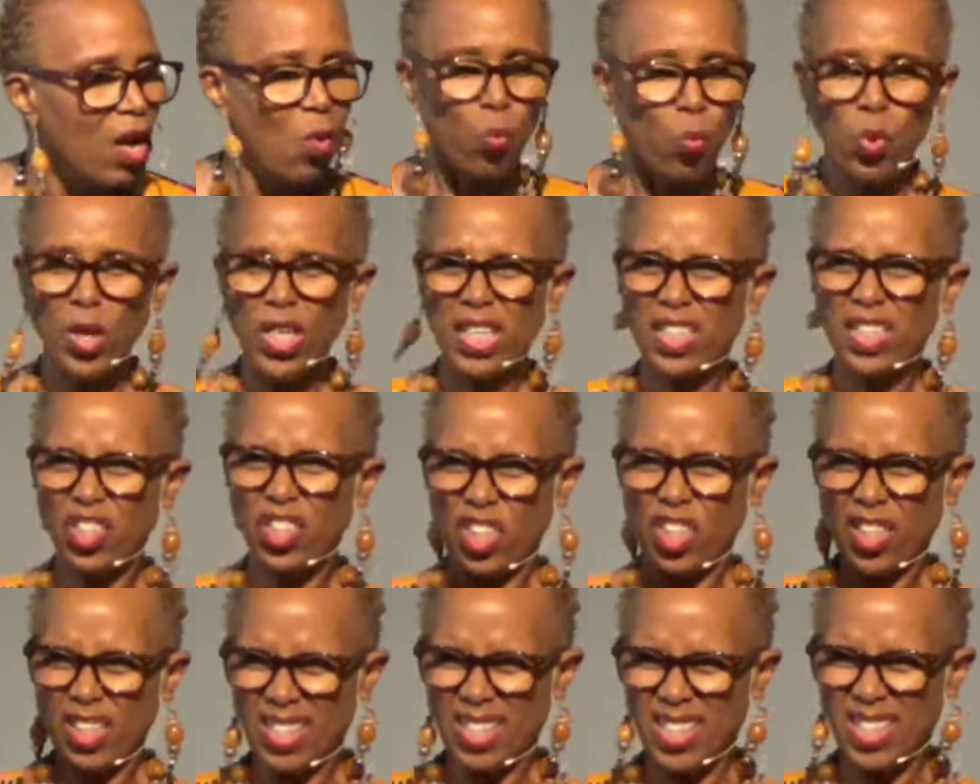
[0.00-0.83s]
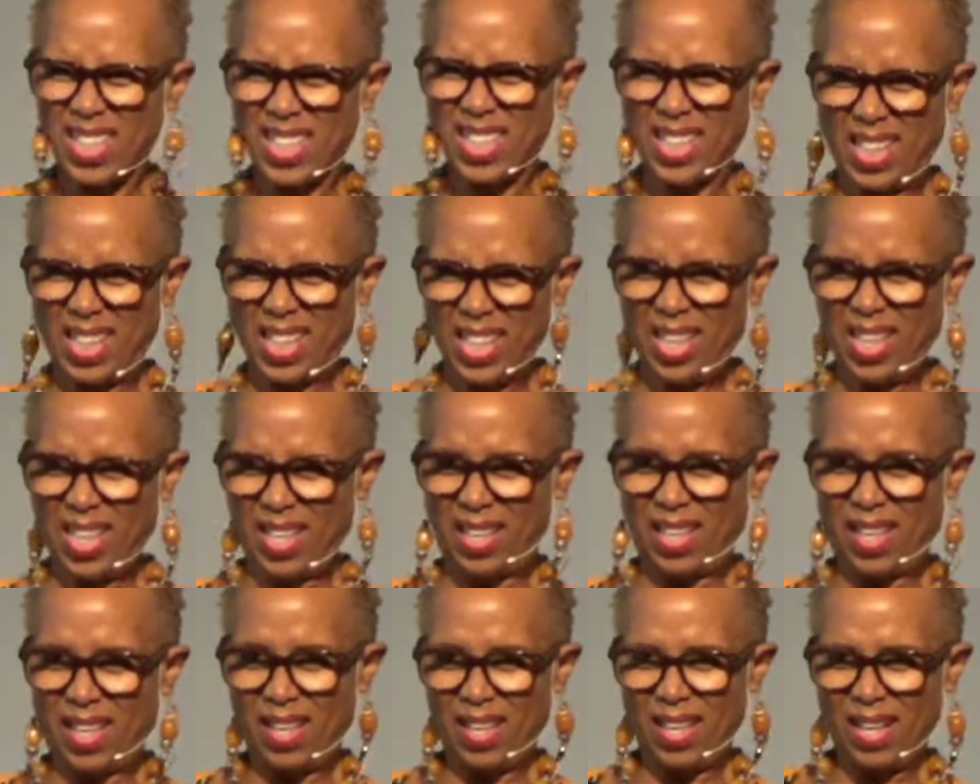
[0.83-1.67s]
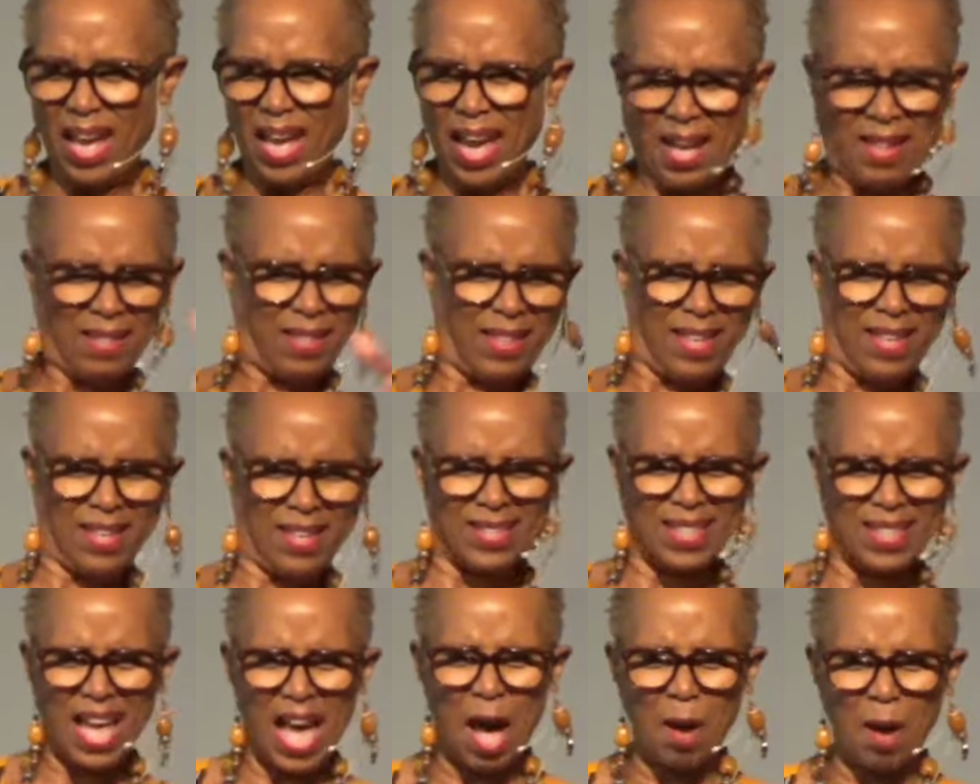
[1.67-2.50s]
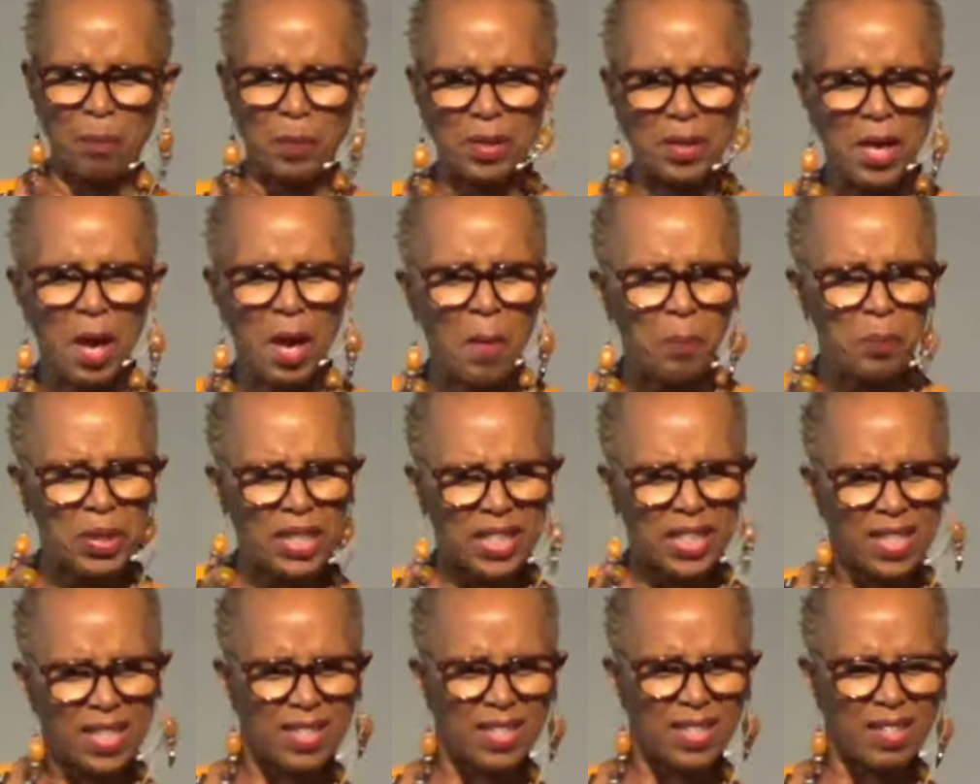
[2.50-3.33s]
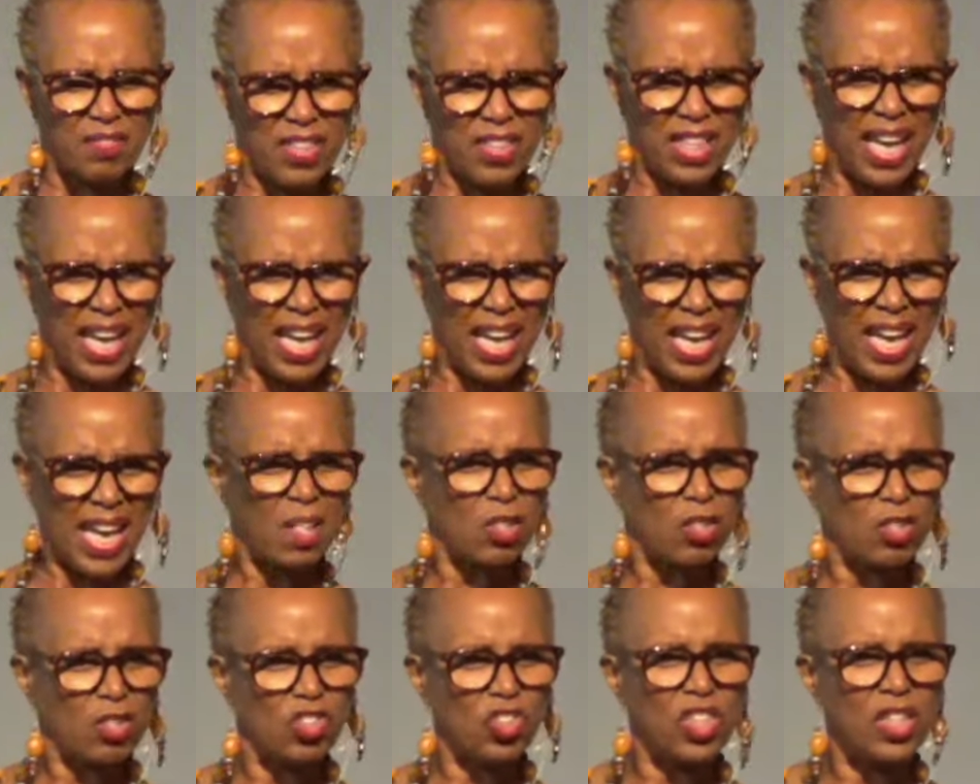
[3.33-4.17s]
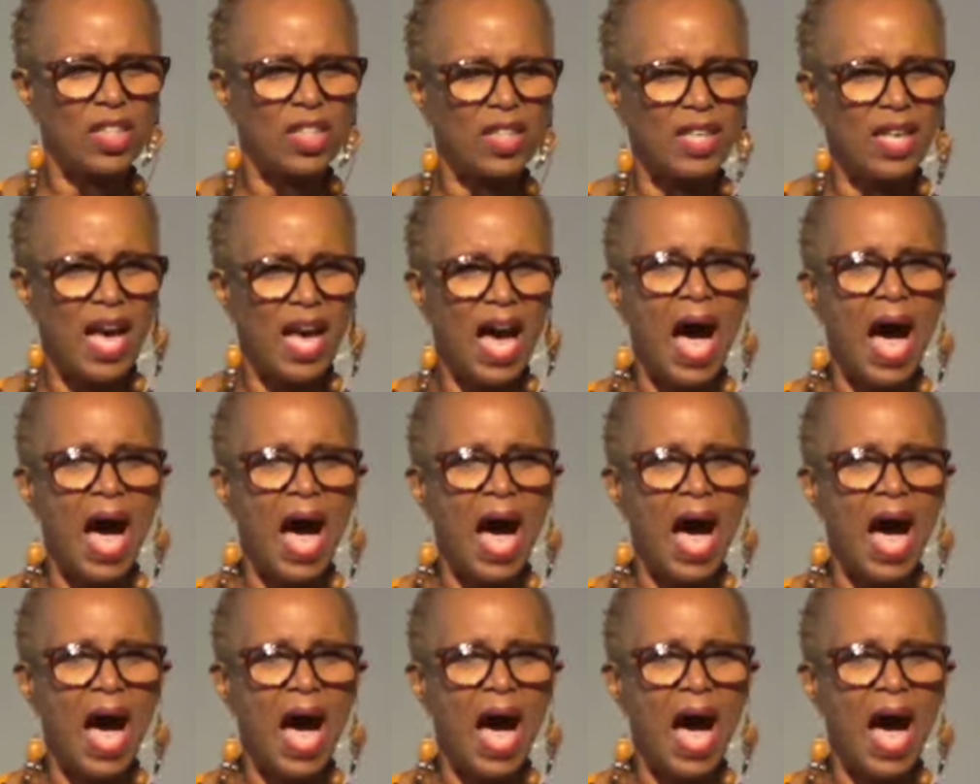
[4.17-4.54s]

We just think and things happen because of the energy.